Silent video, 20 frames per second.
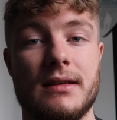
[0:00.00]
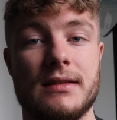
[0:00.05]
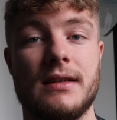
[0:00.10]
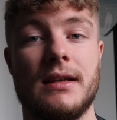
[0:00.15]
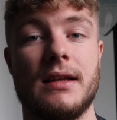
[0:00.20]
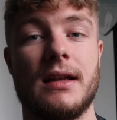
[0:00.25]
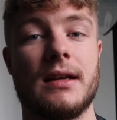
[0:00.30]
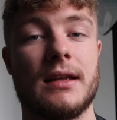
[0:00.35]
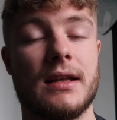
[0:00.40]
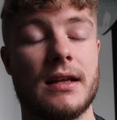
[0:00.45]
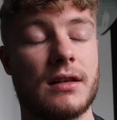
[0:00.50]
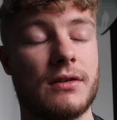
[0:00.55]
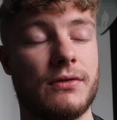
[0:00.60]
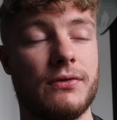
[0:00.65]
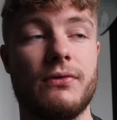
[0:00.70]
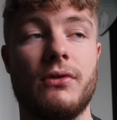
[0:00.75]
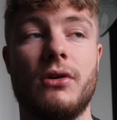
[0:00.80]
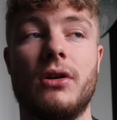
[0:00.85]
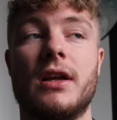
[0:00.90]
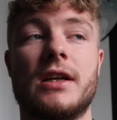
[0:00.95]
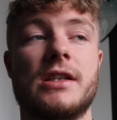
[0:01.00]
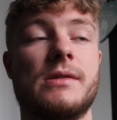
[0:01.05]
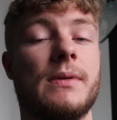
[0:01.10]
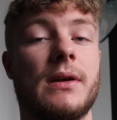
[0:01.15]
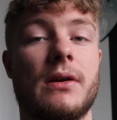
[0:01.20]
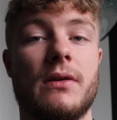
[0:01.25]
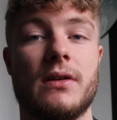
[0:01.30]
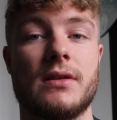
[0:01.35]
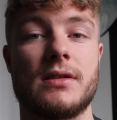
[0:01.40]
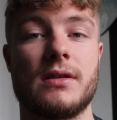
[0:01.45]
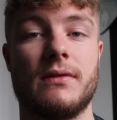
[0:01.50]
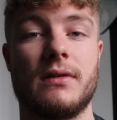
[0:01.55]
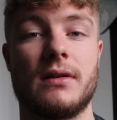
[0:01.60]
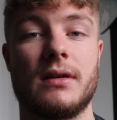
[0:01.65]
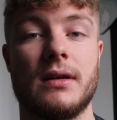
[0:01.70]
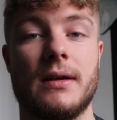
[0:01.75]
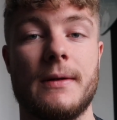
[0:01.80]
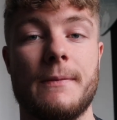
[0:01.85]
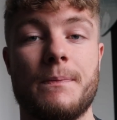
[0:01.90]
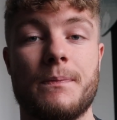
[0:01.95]
Disneyland, get the full experience of it.
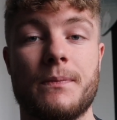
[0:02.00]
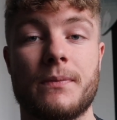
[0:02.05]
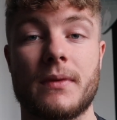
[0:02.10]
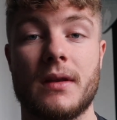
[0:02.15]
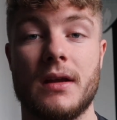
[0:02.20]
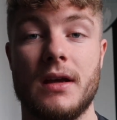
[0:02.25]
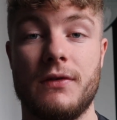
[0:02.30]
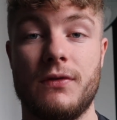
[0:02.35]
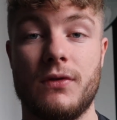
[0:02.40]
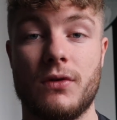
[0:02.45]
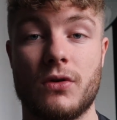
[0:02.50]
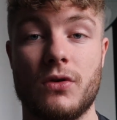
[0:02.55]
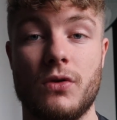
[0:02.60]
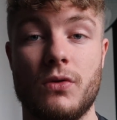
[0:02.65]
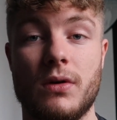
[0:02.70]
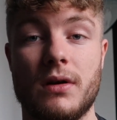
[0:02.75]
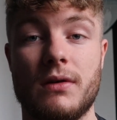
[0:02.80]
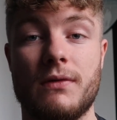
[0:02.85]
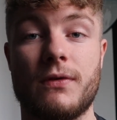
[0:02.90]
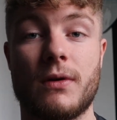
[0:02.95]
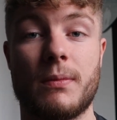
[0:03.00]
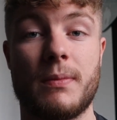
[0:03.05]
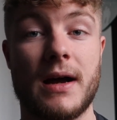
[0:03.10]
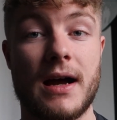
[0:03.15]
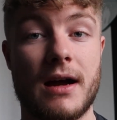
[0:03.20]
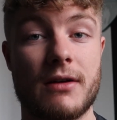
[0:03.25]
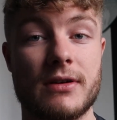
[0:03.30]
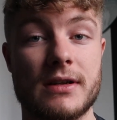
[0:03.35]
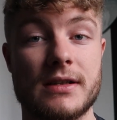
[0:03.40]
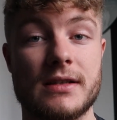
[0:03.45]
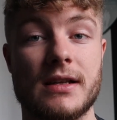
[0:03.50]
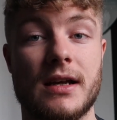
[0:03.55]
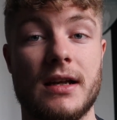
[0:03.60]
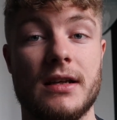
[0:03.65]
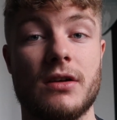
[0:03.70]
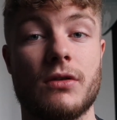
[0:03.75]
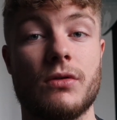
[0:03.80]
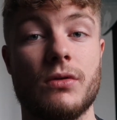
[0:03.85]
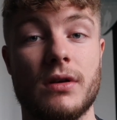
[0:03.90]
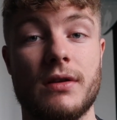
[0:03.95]
If you're going for Paris
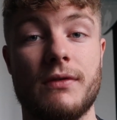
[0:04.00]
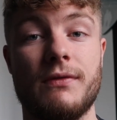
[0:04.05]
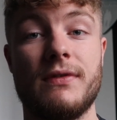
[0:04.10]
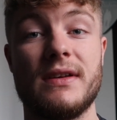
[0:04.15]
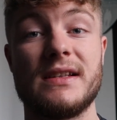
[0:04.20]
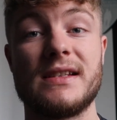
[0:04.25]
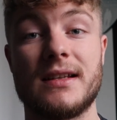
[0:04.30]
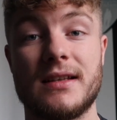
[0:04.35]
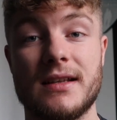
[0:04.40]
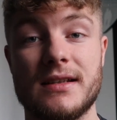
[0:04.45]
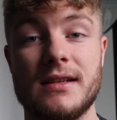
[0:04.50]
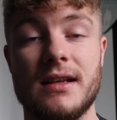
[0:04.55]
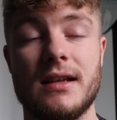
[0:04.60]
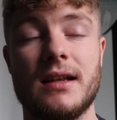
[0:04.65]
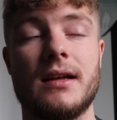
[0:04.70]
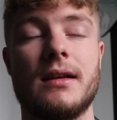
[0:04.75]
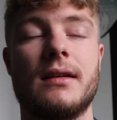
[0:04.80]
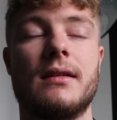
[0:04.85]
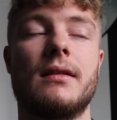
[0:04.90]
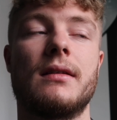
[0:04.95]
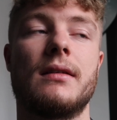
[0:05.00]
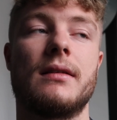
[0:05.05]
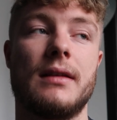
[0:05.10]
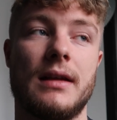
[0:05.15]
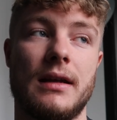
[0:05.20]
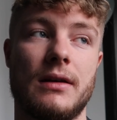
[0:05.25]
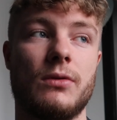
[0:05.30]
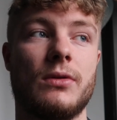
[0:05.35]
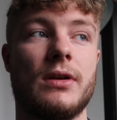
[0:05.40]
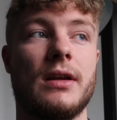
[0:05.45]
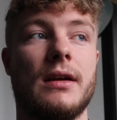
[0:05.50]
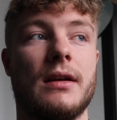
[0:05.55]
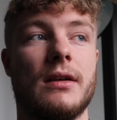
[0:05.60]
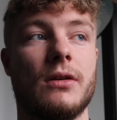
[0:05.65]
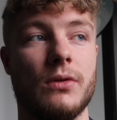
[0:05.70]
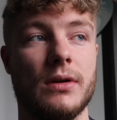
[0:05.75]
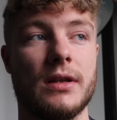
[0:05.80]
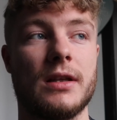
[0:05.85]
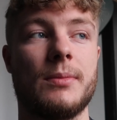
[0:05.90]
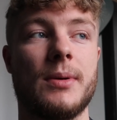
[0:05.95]
and you're going to visit Disneyland, then okay,
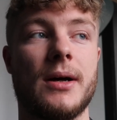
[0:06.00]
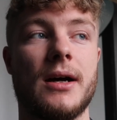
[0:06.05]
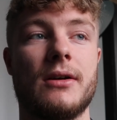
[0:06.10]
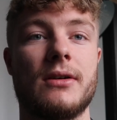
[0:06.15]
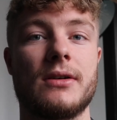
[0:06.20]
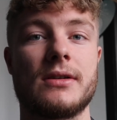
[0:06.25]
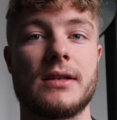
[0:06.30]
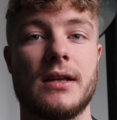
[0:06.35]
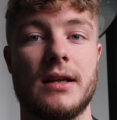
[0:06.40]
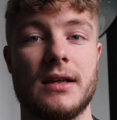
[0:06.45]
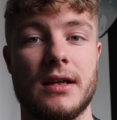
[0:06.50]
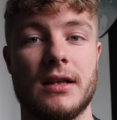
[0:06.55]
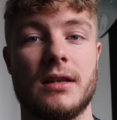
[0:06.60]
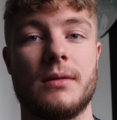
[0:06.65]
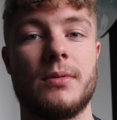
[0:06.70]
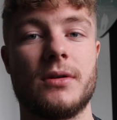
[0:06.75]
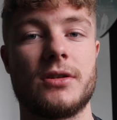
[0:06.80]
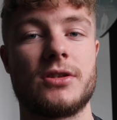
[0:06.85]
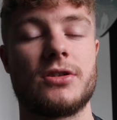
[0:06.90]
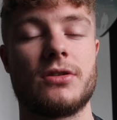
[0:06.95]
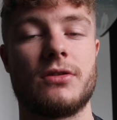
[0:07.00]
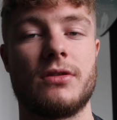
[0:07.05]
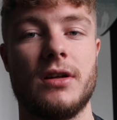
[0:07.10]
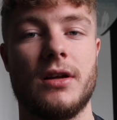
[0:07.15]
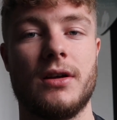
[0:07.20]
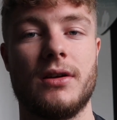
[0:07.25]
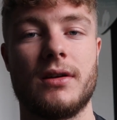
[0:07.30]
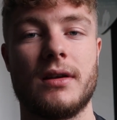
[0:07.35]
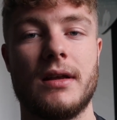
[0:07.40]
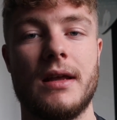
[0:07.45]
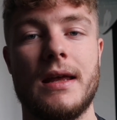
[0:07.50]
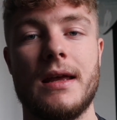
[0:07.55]
go into Paris and get the bus journey out.